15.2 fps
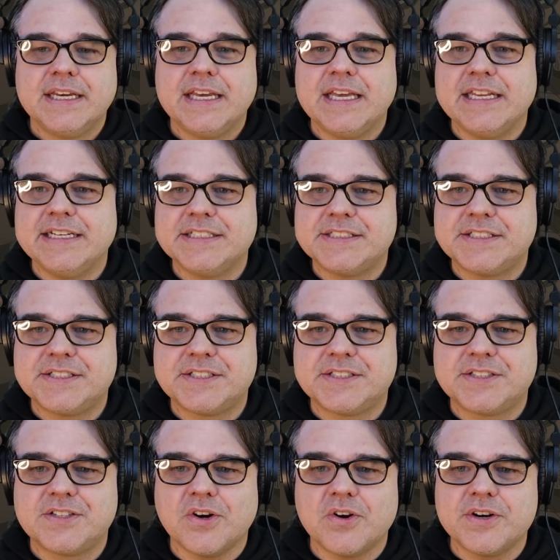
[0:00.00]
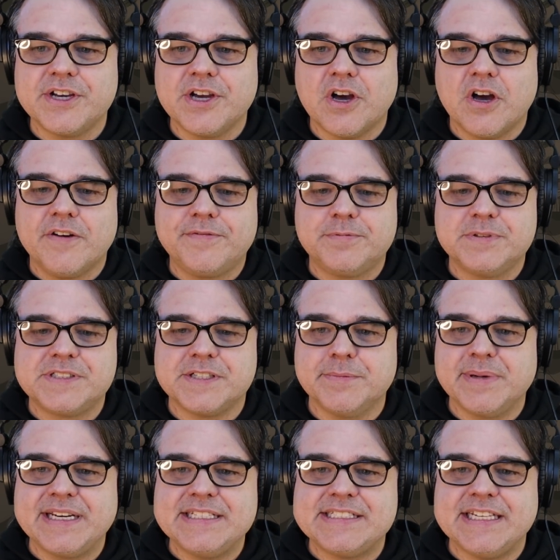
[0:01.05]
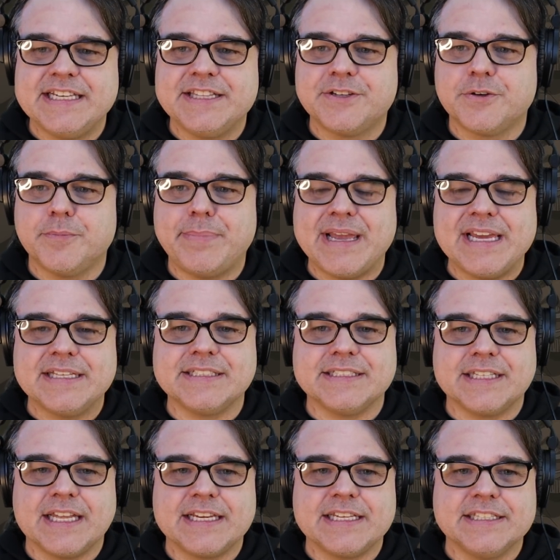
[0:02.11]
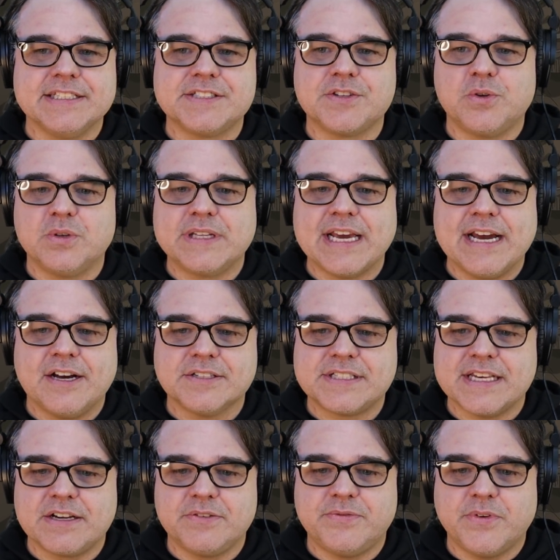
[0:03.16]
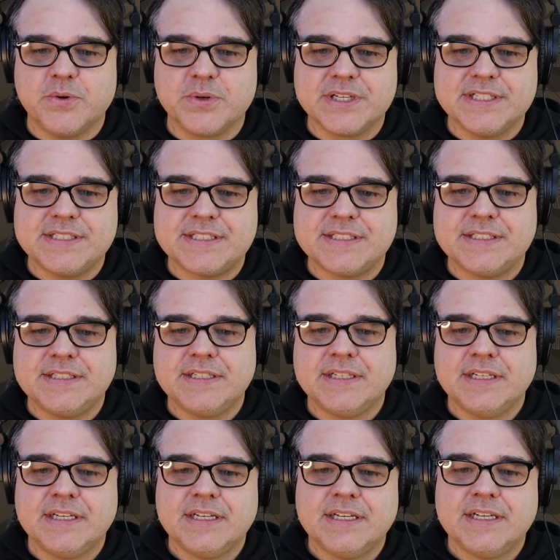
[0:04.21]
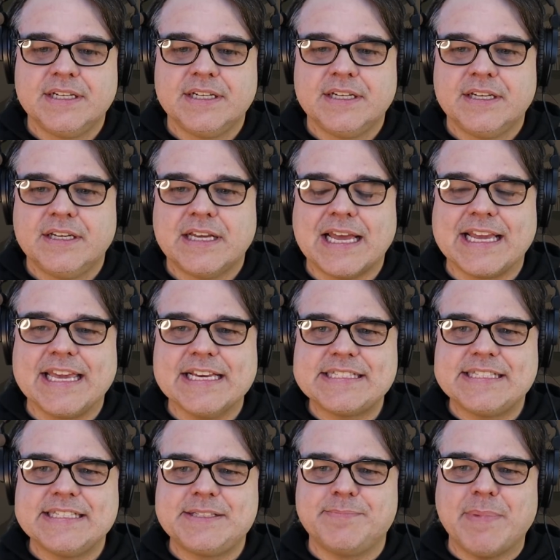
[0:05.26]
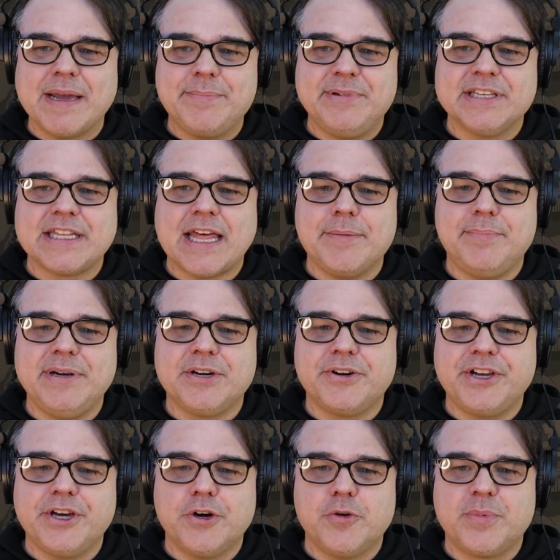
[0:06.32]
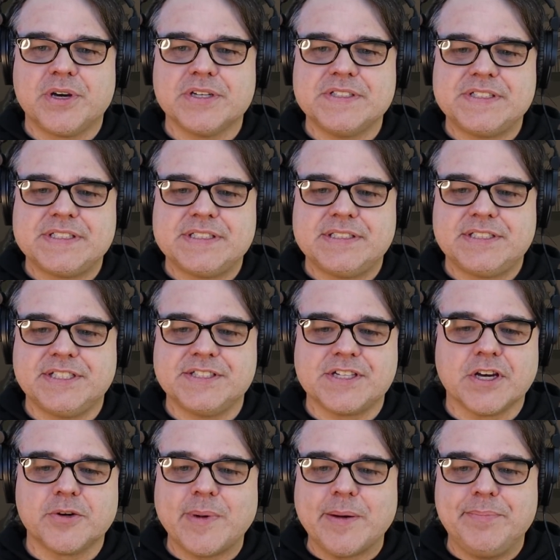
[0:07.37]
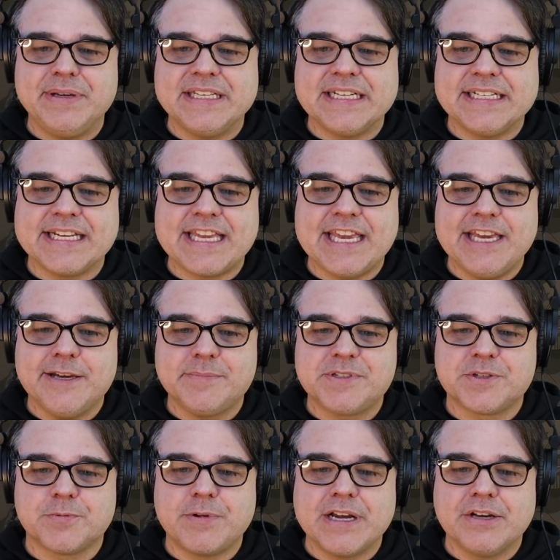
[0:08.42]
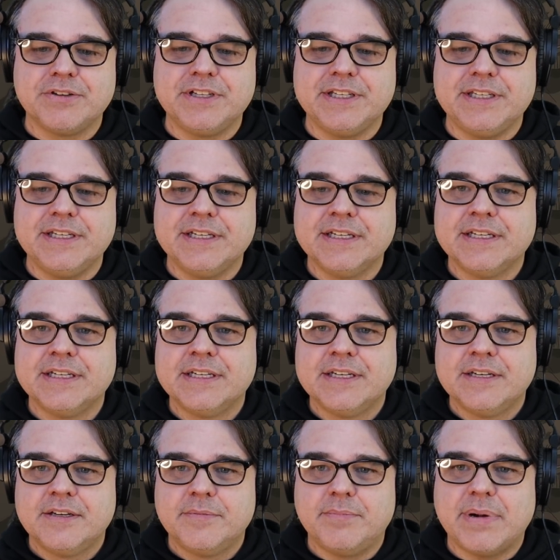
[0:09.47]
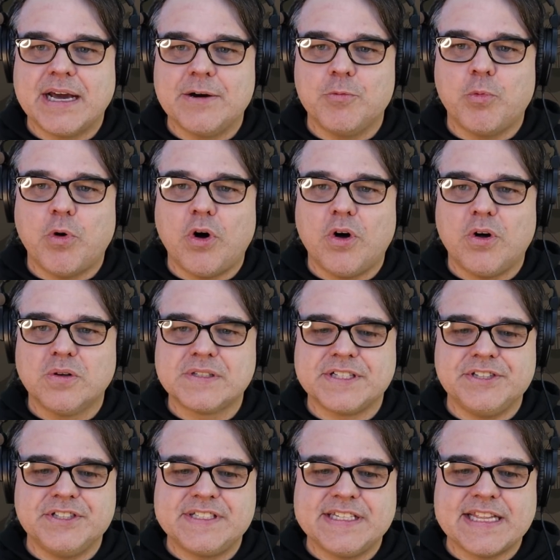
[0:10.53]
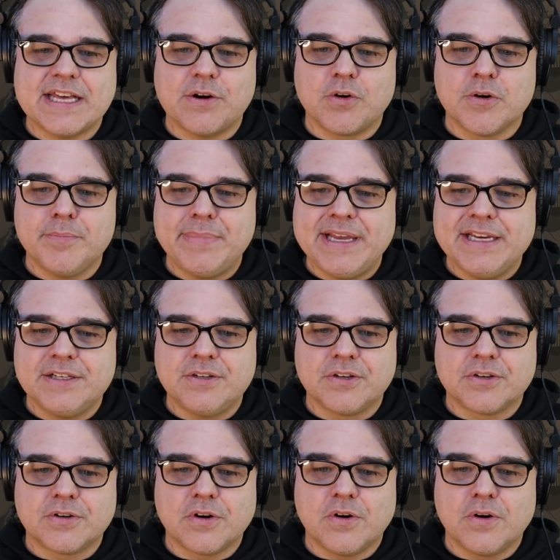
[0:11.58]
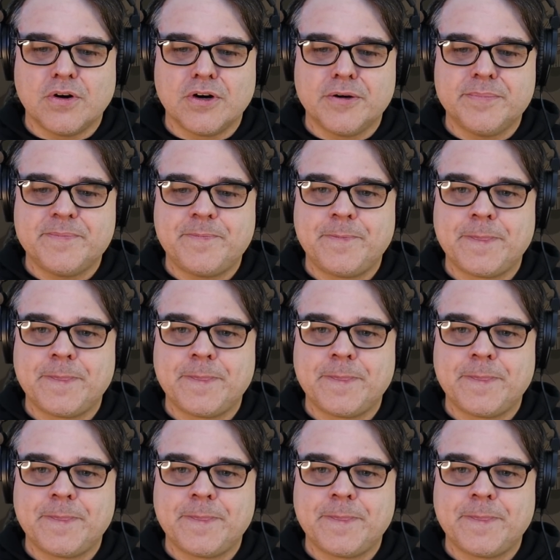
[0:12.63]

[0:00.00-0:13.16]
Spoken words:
And it's starting off with somebody saying they're abandoned, like in this old house out of focus. I guess this might be in Liberio because she's talking about being in a camp surrounded by walls, and you see that armband on her arm.